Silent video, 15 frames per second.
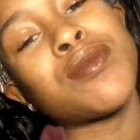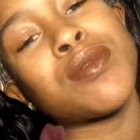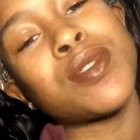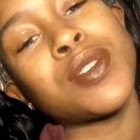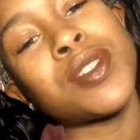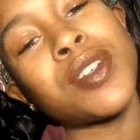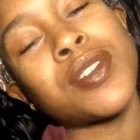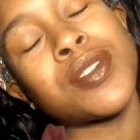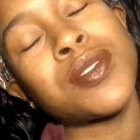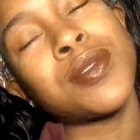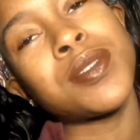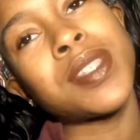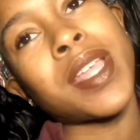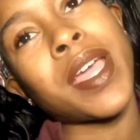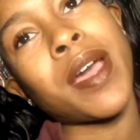World Talk
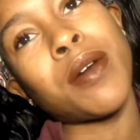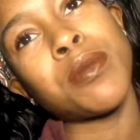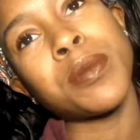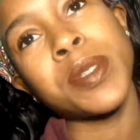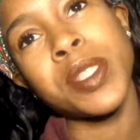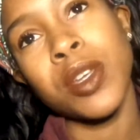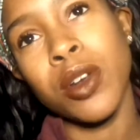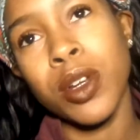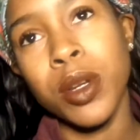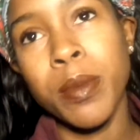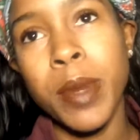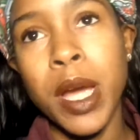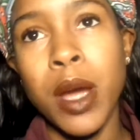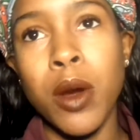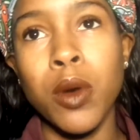Tuesday, I'll be talking
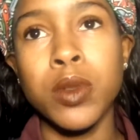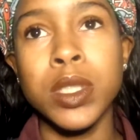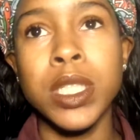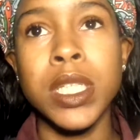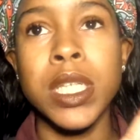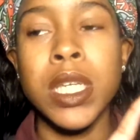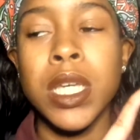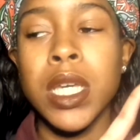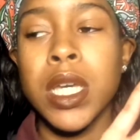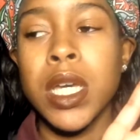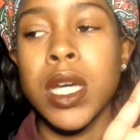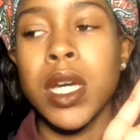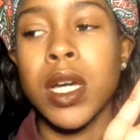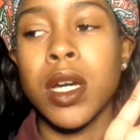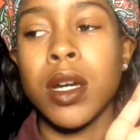about
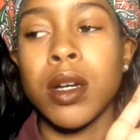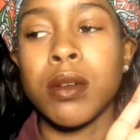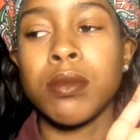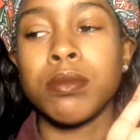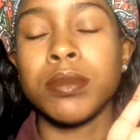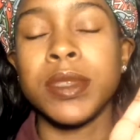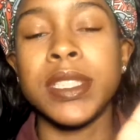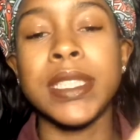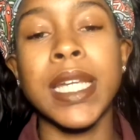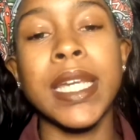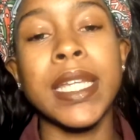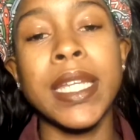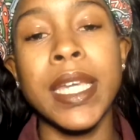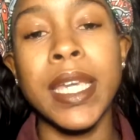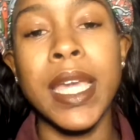
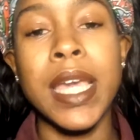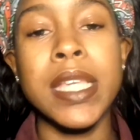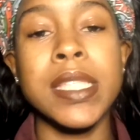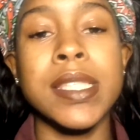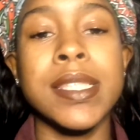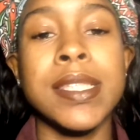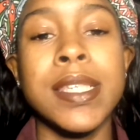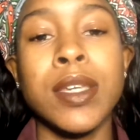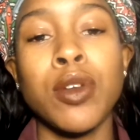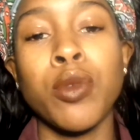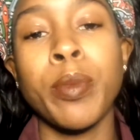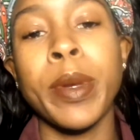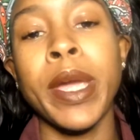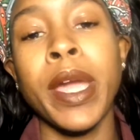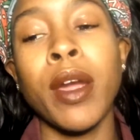dating as a single
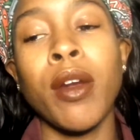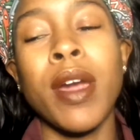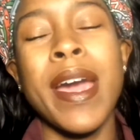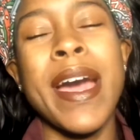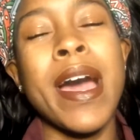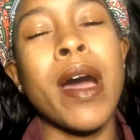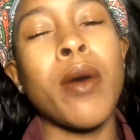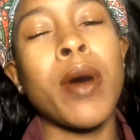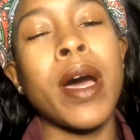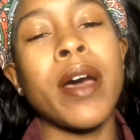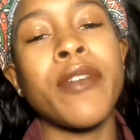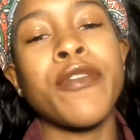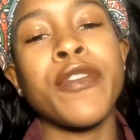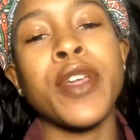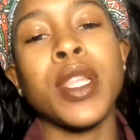parent, how
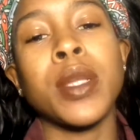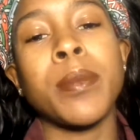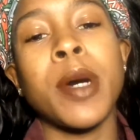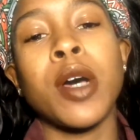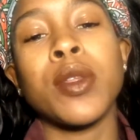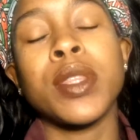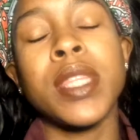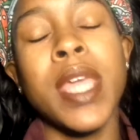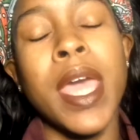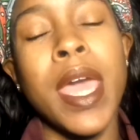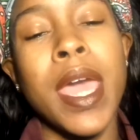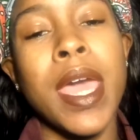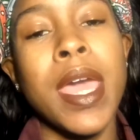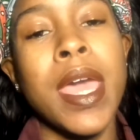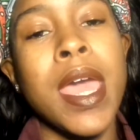I feel about
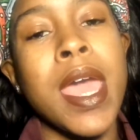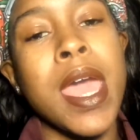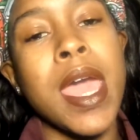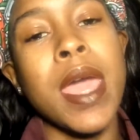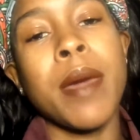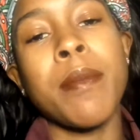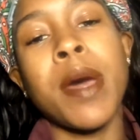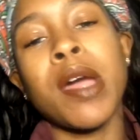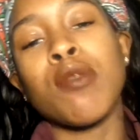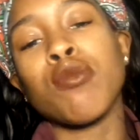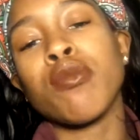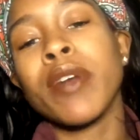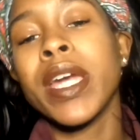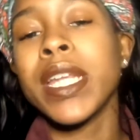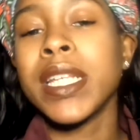that, am I
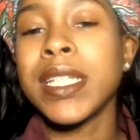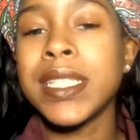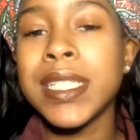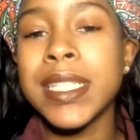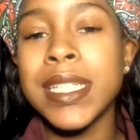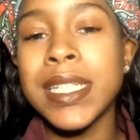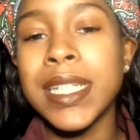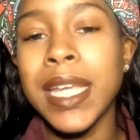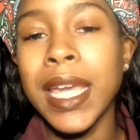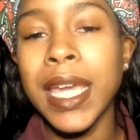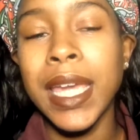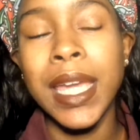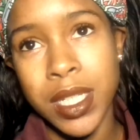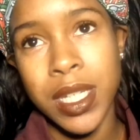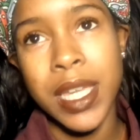ready to
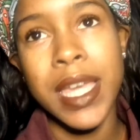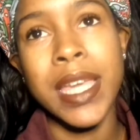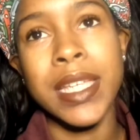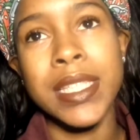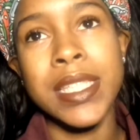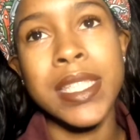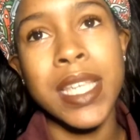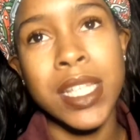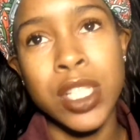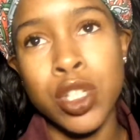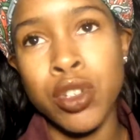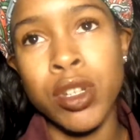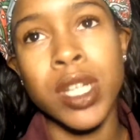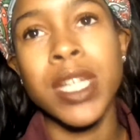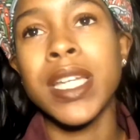date,
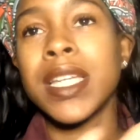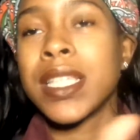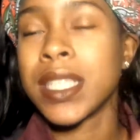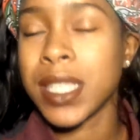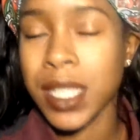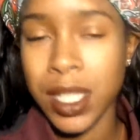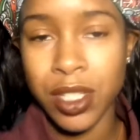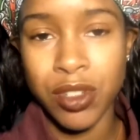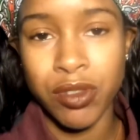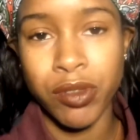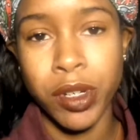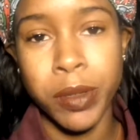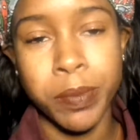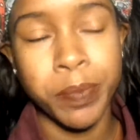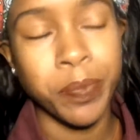etc.,
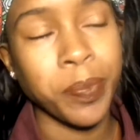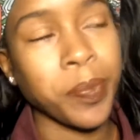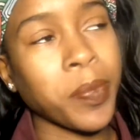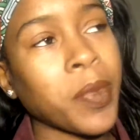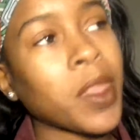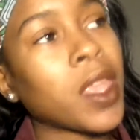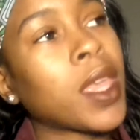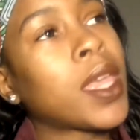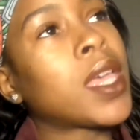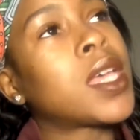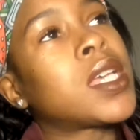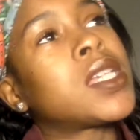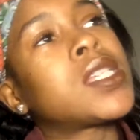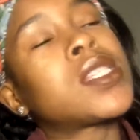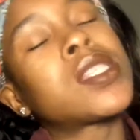etc.
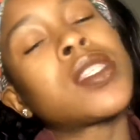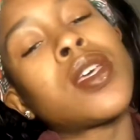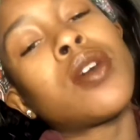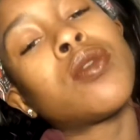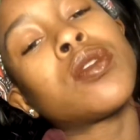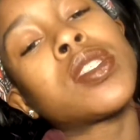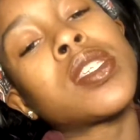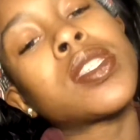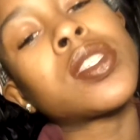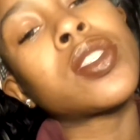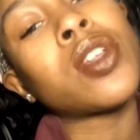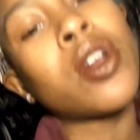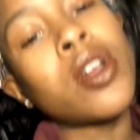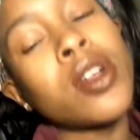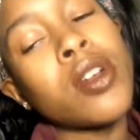So to
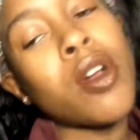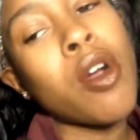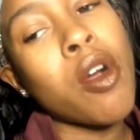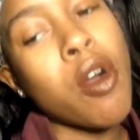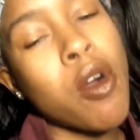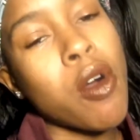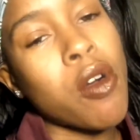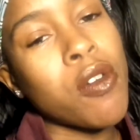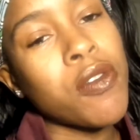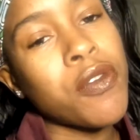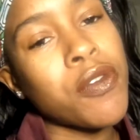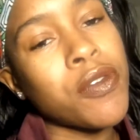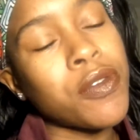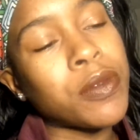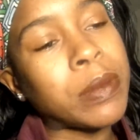start
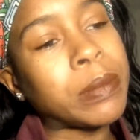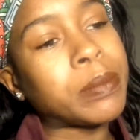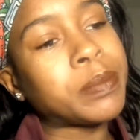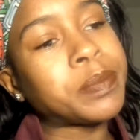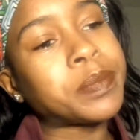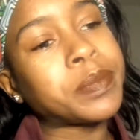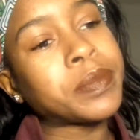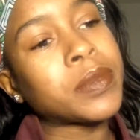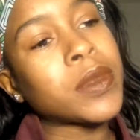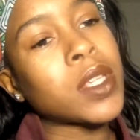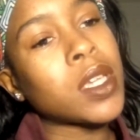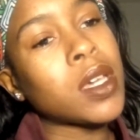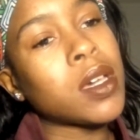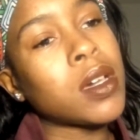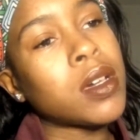off,
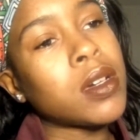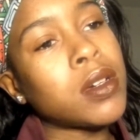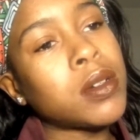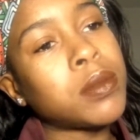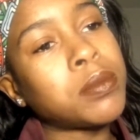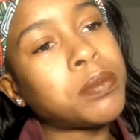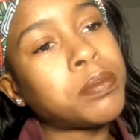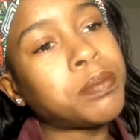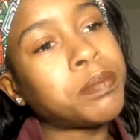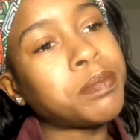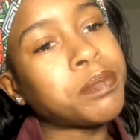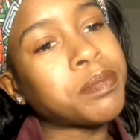am